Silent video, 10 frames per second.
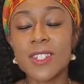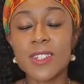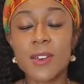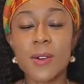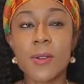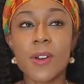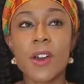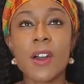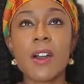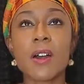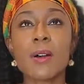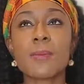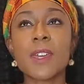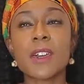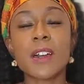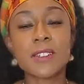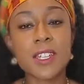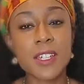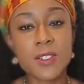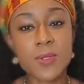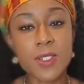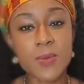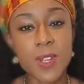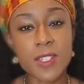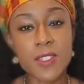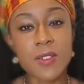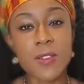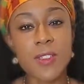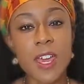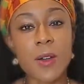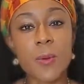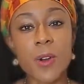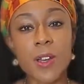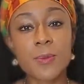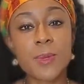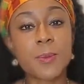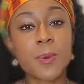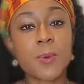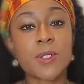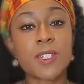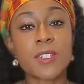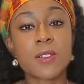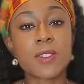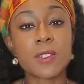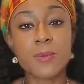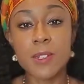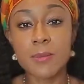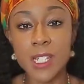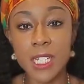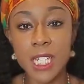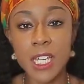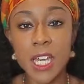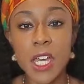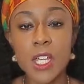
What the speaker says: So they cut the interest rate so that one, people would still spend money,